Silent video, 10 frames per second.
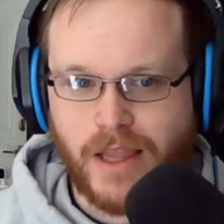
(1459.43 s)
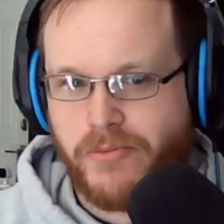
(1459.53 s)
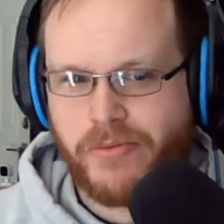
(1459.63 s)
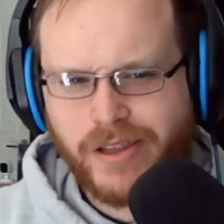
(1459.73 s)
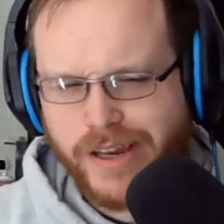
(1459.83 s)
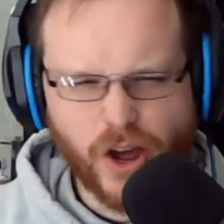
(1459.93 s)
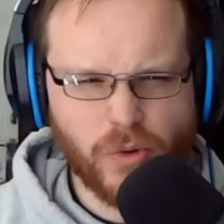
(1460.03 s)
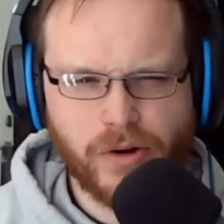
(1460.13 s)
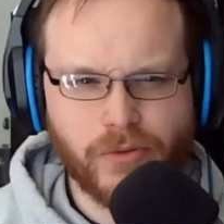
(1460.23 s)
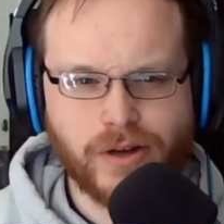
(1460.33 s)
Really, no
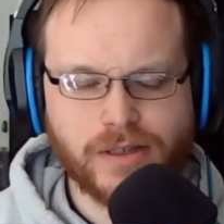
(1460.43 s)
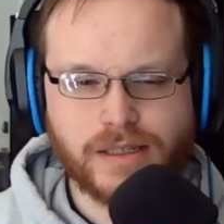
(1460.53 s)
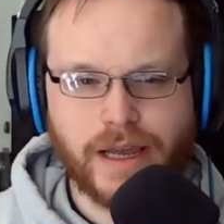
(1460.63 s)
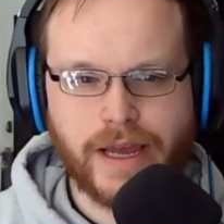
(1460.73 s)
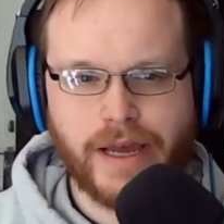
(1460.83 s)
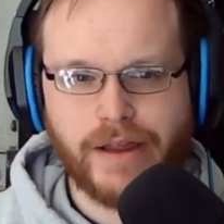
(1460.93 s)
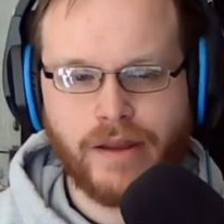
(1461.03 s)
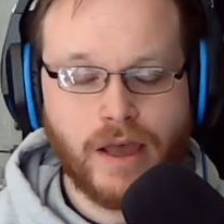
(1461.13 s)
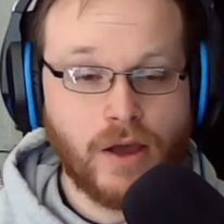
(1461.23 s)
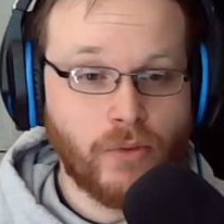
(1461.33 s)
one was. And
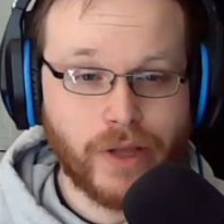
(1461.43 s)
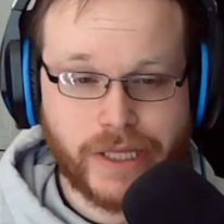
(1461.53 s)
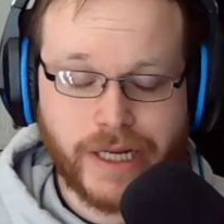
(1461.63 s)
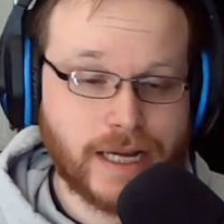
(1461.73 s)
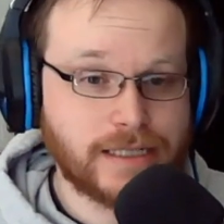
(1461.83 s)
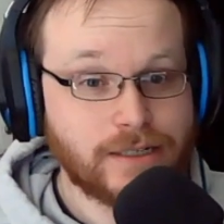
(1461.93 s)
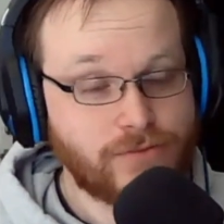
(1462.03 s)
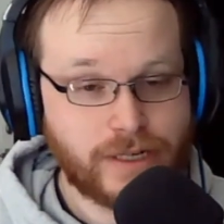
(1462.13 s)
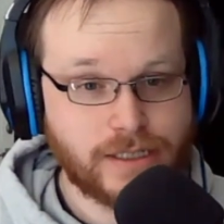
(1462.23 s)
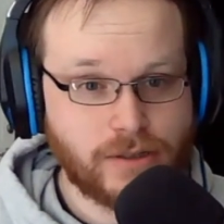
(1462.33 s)
one thing I did
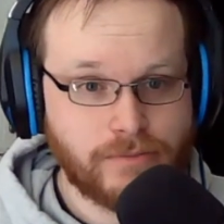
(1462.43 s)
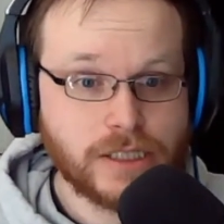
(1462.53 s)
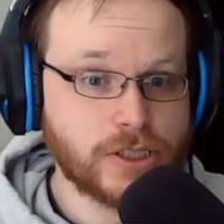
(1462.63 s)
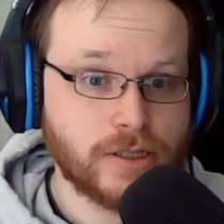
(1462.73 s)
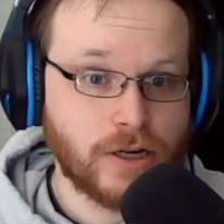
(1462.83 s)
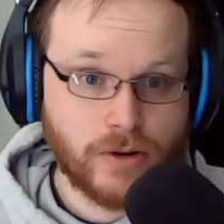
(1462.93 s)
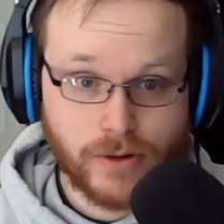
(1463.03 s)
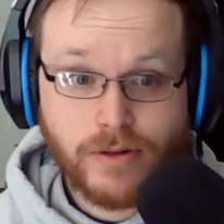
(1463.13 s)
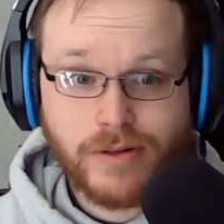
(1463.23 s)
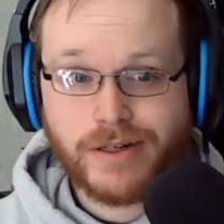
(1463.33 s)
forget to mention
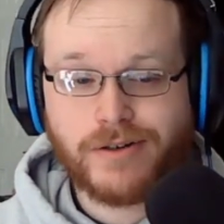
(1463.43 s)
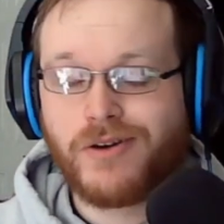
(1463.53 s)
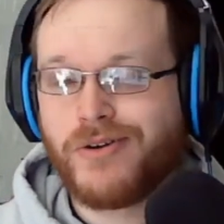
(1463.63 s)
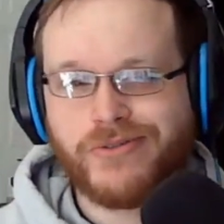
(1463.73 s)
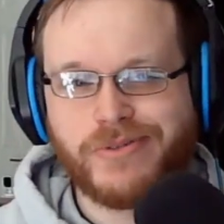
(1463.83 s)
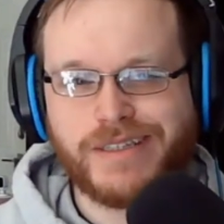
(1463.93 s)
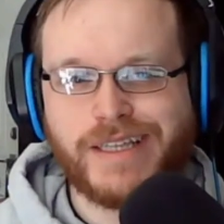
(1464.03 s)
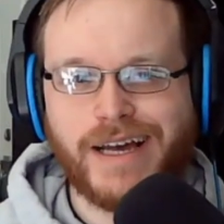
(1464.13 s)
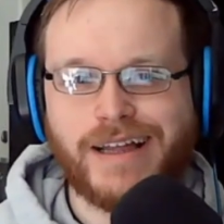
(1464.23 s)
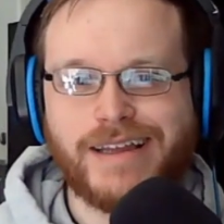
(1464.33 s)
earlier with
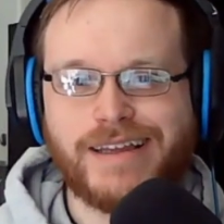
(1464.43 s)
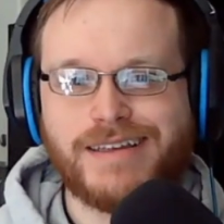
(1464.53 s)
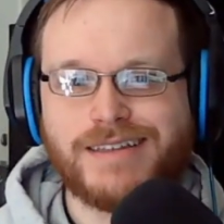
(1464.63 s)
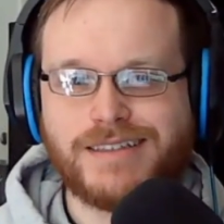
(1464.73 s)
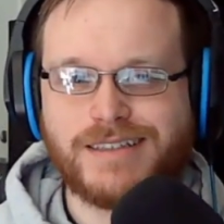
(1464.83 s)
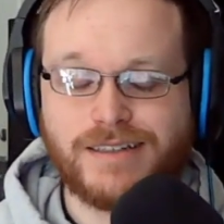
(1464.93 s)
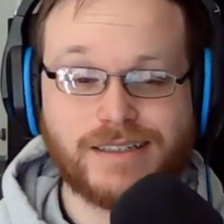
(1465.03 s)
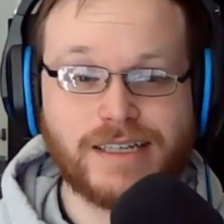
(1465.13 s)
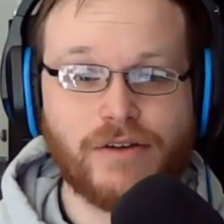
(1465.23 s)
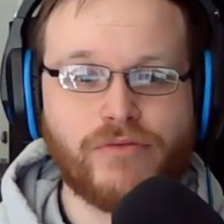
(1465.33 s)
that is
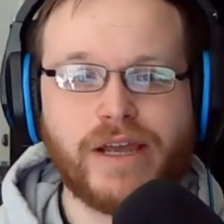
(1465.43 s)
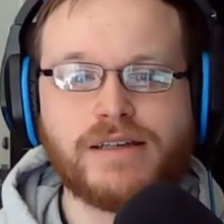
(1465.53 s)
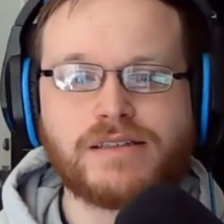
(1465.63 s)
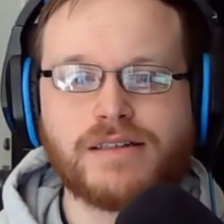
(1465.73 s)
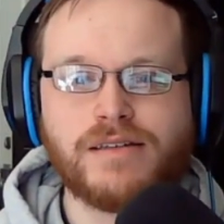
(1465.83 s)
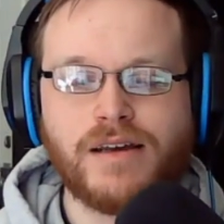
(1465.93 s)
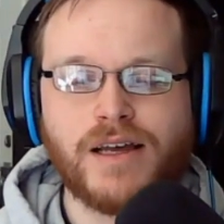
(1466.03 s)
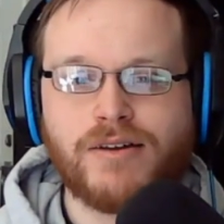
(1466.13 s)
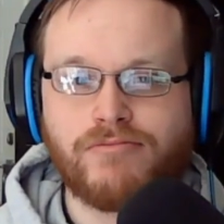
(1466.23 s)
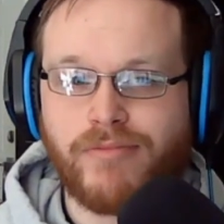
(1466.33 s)
Steph Nason.
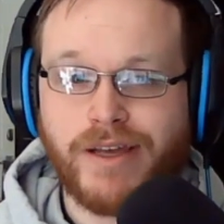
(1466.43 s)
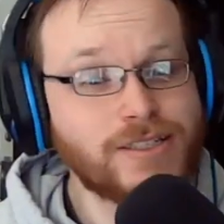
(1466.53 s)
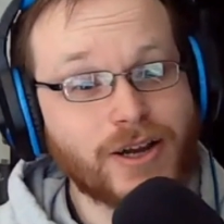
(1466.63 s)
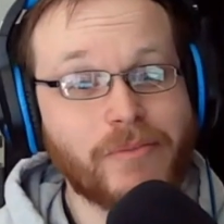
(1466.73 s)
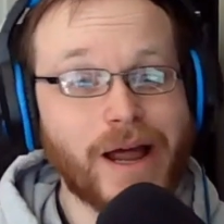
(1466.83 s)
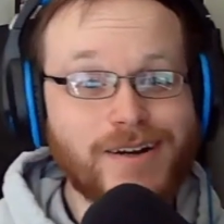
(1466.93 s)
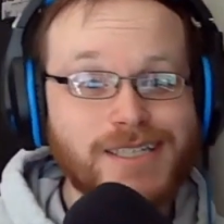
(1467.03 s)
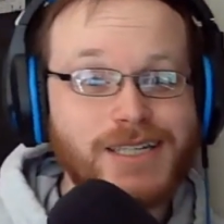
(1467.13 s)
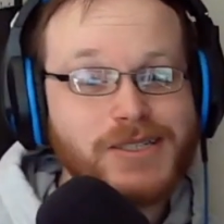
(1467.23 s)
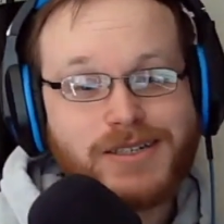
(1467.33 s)
He took
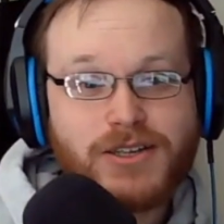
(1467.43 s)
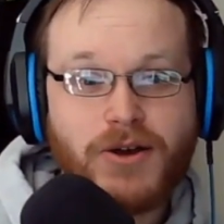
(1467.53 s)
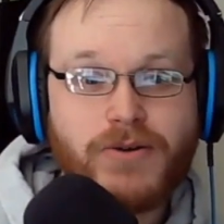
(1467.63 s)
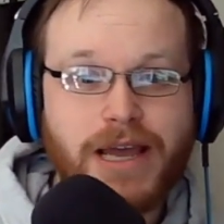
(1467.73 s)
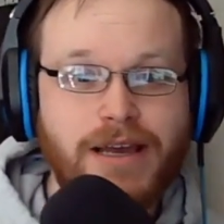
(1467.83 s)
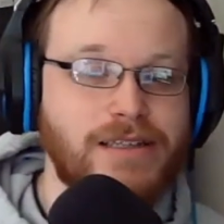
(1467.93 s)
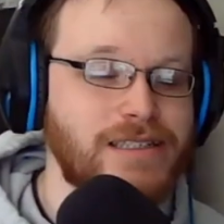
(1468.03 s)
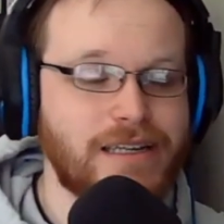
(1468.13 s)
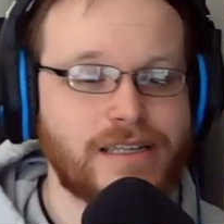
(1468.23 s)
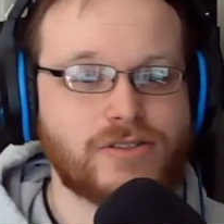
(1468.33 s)
matters into his own hands
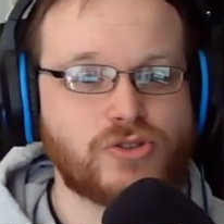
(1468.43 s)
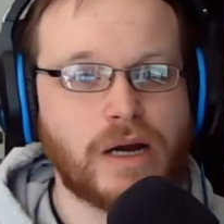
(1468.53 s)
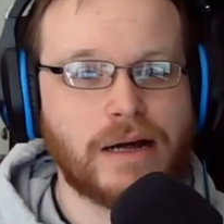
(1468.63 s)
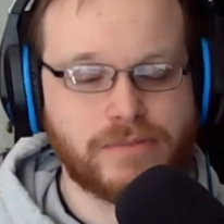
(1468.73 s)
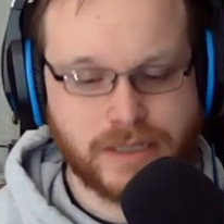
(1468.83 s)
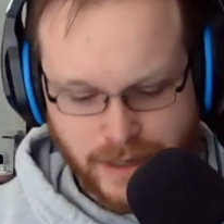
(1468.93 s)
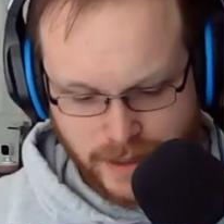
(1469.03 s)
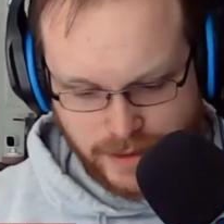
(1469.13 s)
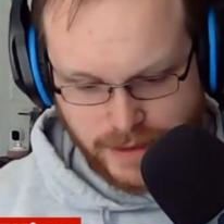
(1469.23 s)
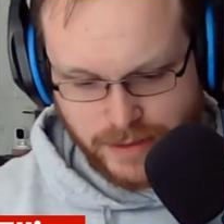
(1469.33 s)
and he dropped
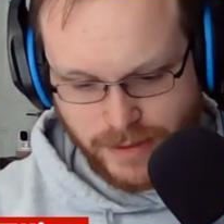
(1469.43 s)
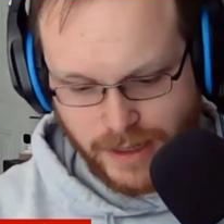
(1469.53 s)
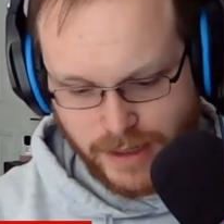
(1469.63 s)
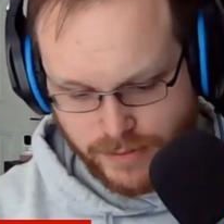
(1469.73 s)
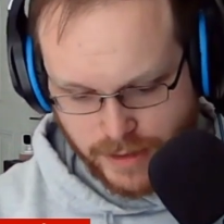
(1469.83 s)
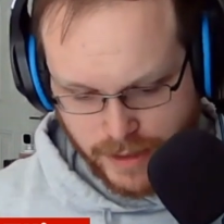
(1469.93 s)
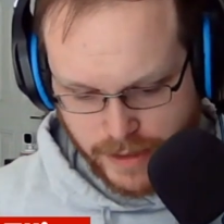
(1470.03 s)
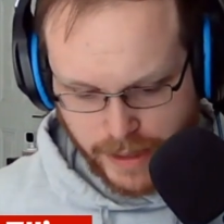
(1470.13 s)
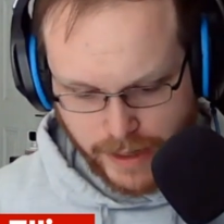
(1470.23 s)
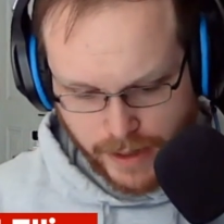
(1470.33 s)
the gloves
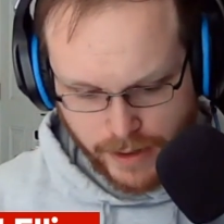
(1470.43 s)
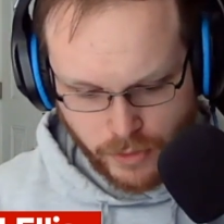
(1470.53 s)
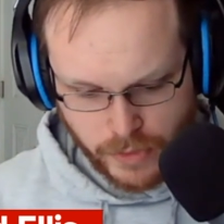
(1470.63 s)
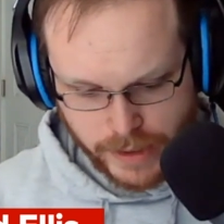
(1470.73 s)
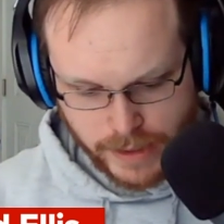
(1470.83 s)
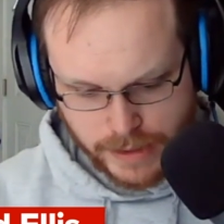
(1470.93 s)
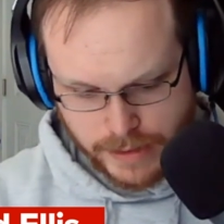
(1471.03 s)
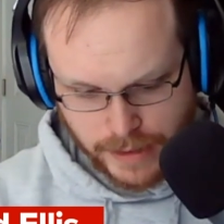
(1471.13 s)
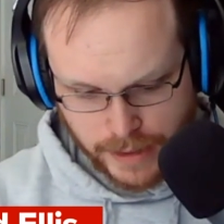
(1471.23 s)
there with